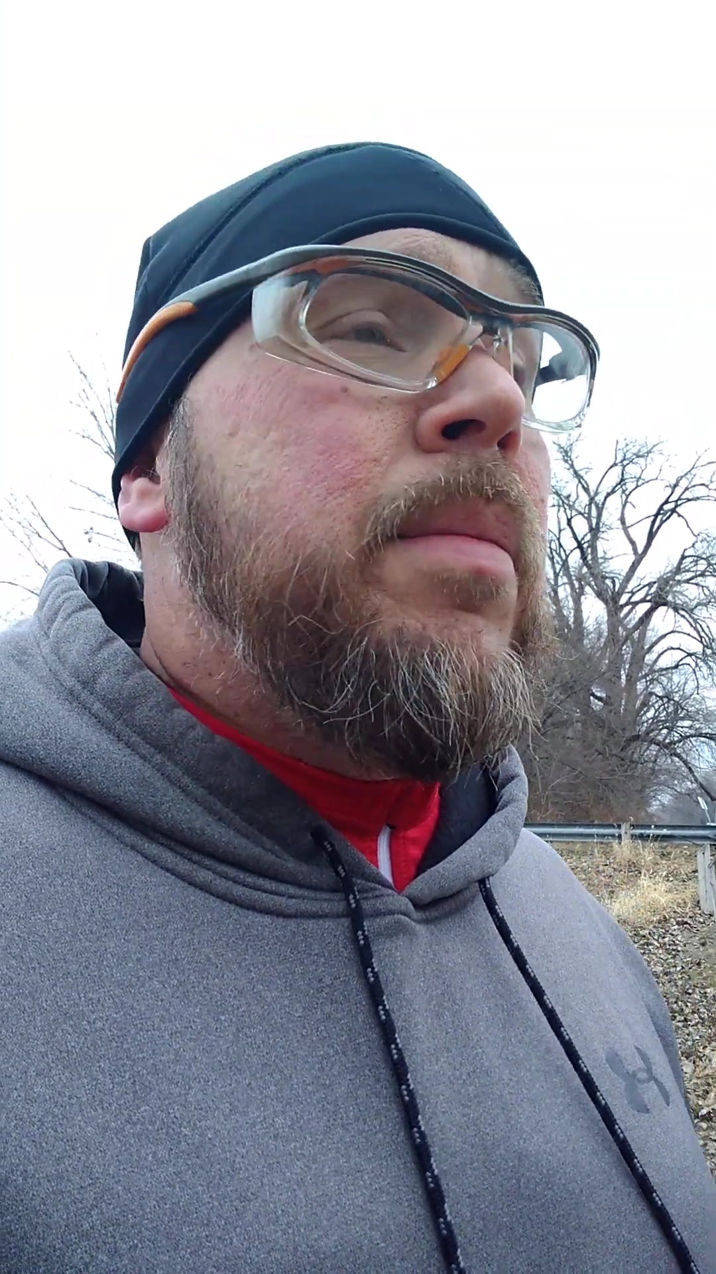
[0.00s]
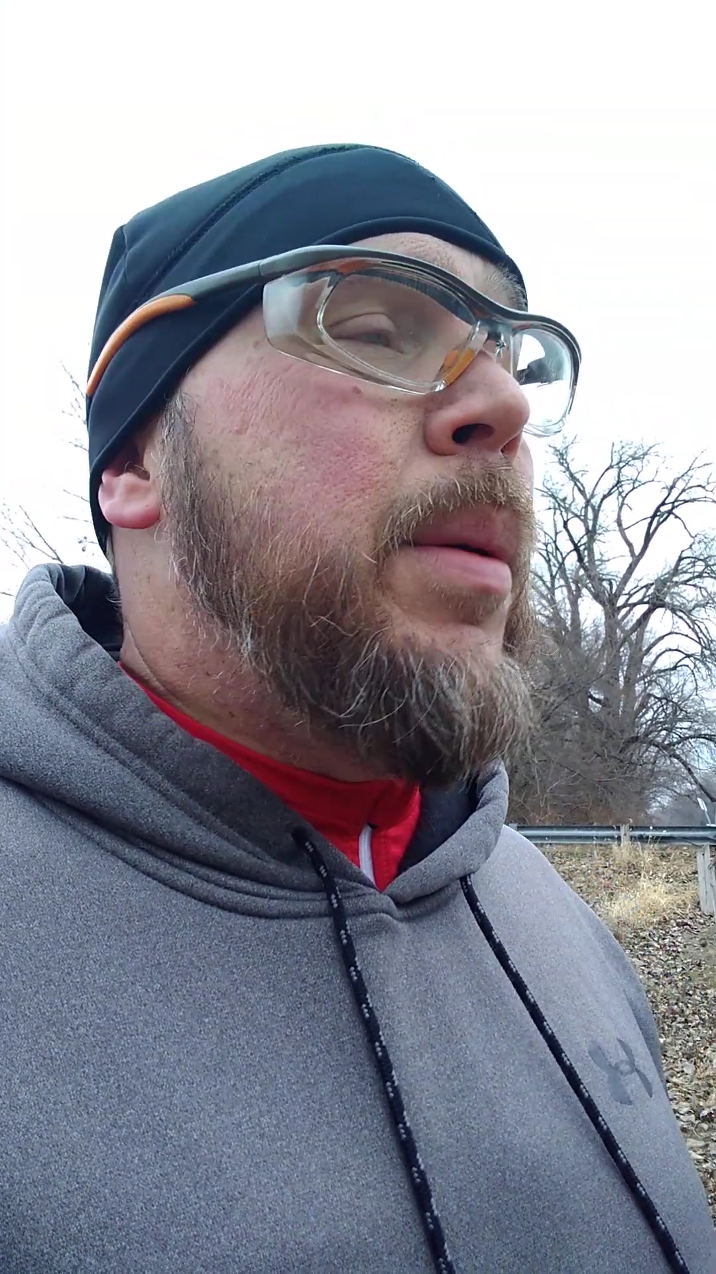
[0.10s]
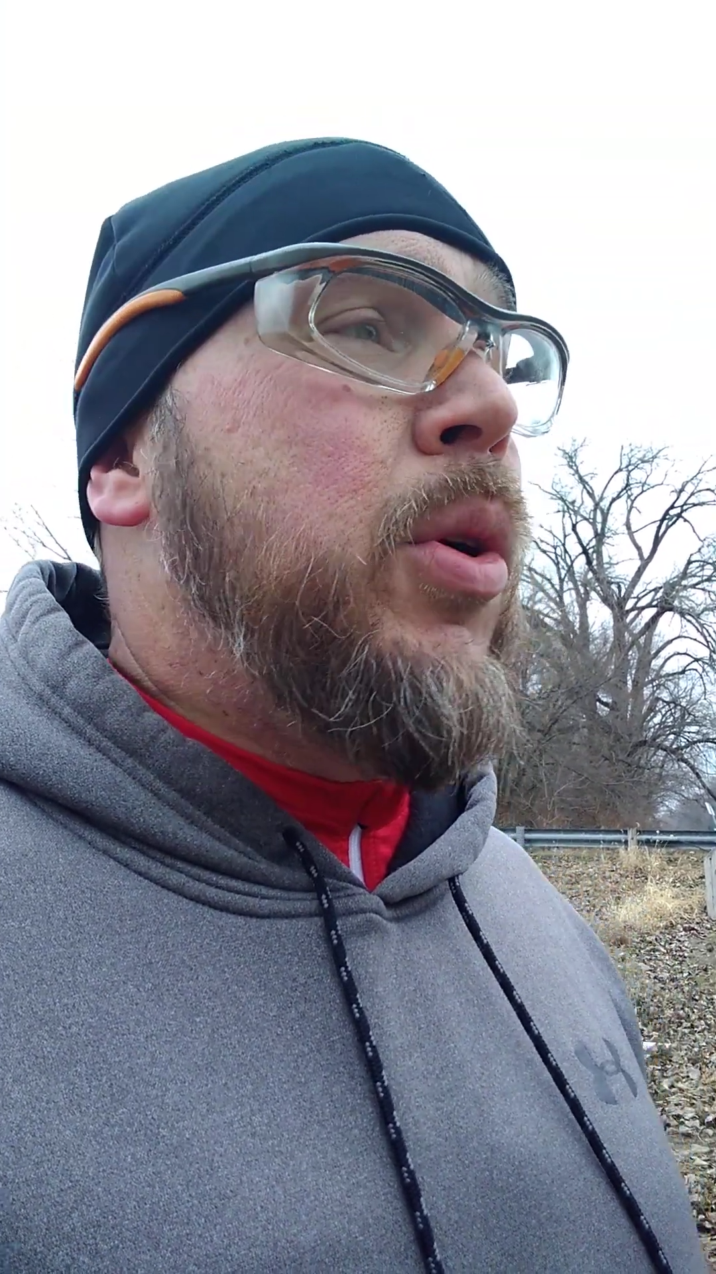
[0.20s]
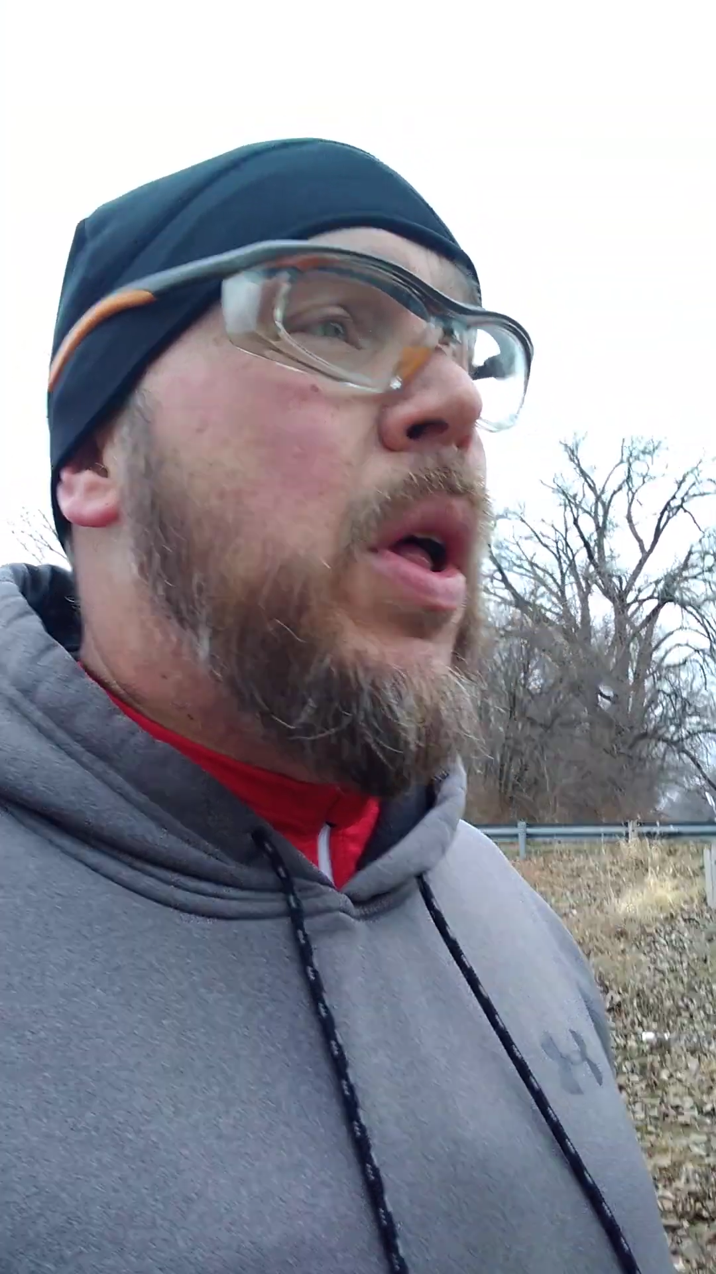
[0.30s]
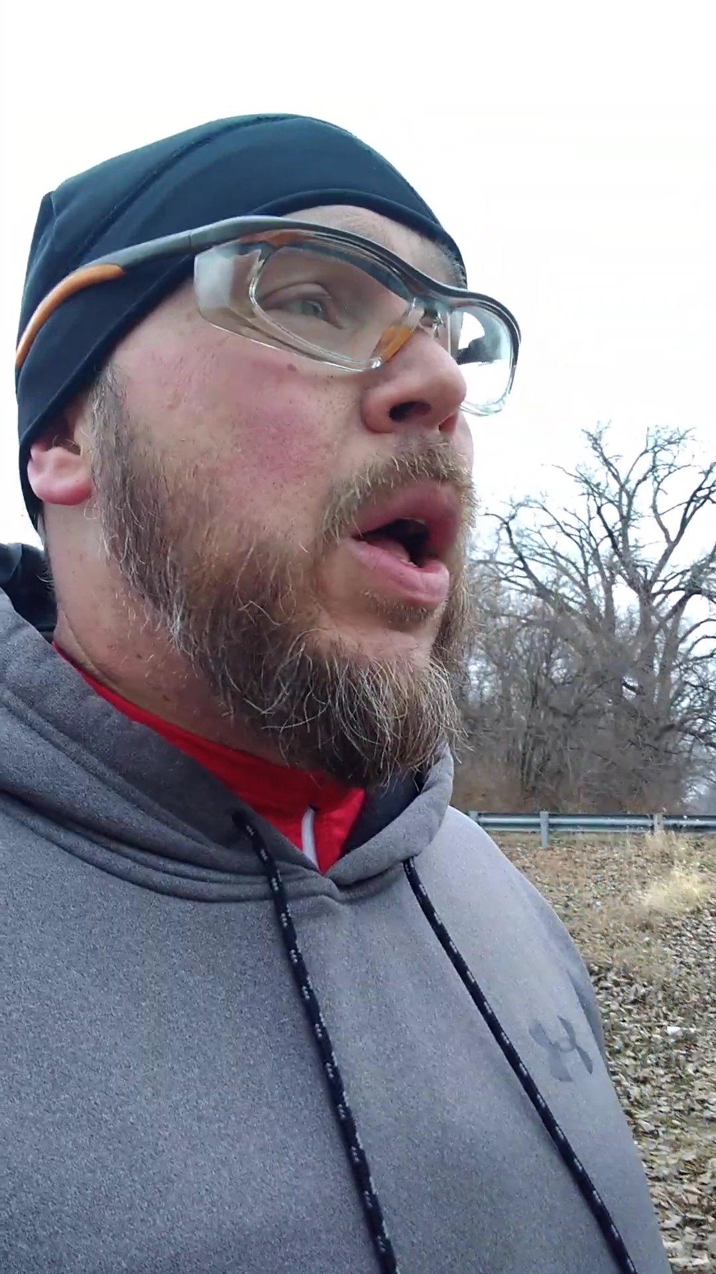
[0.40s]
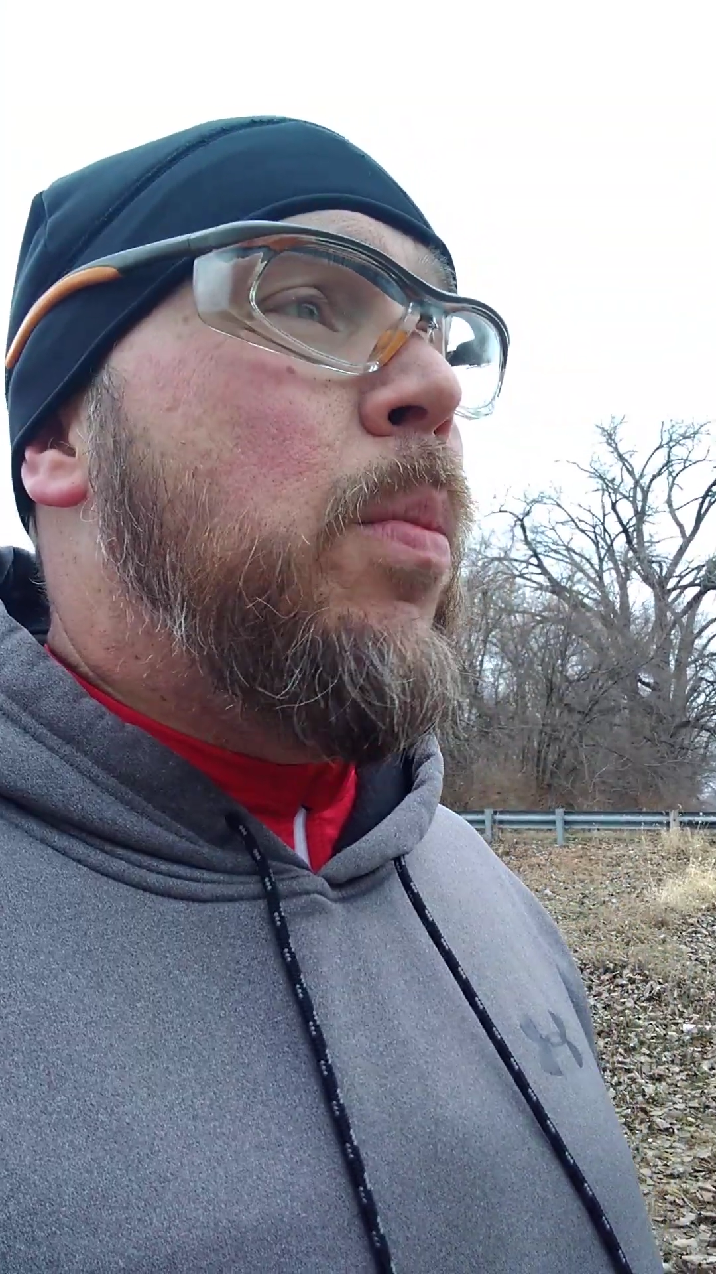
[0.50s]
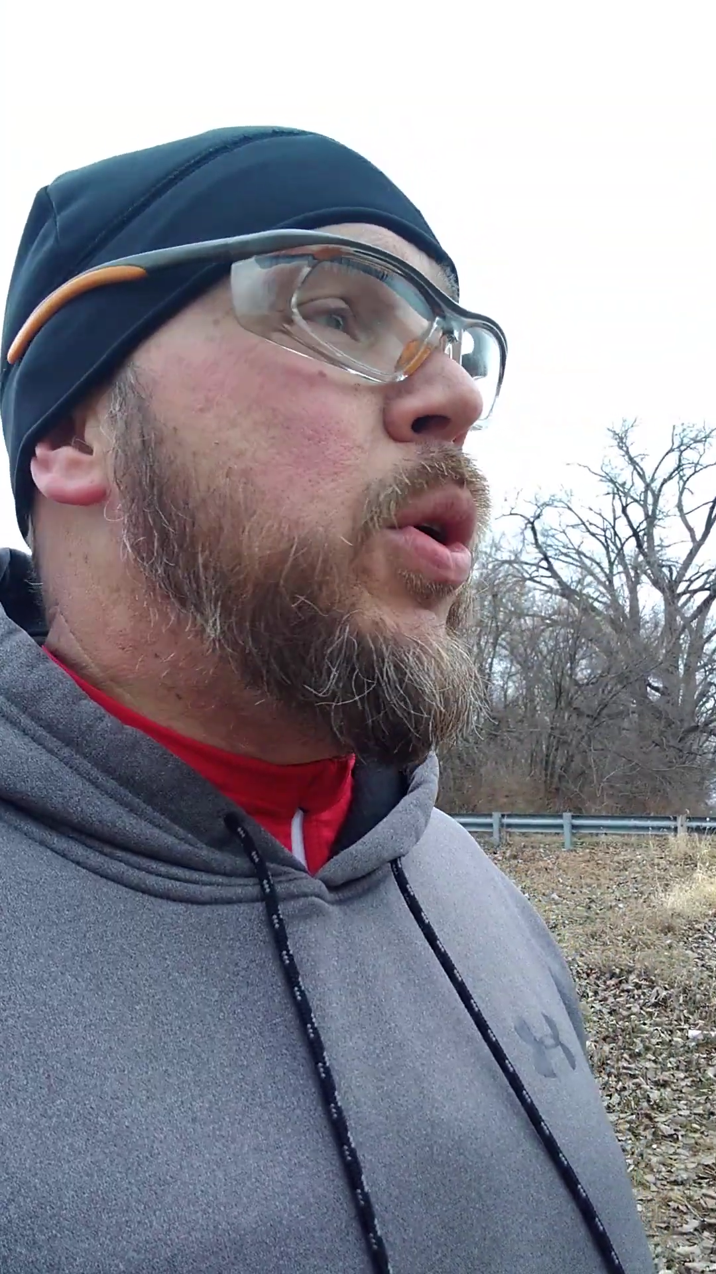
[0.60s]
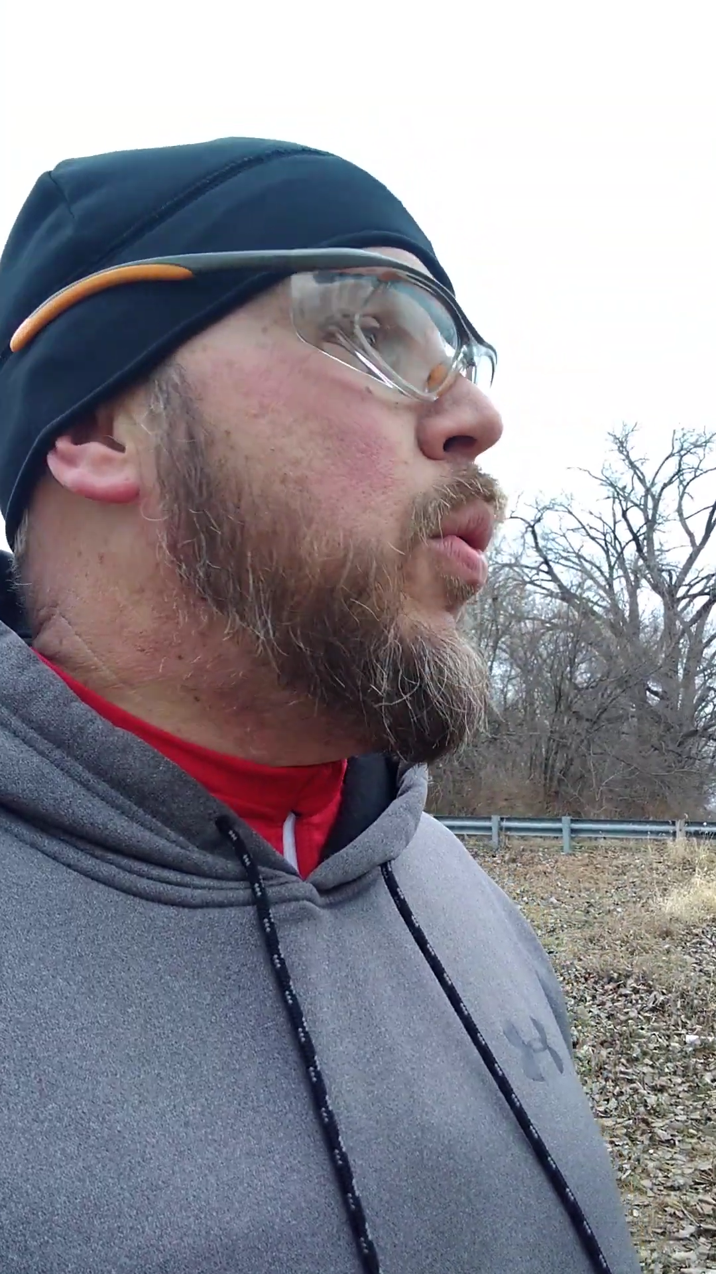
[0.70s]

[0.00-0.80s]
it'll help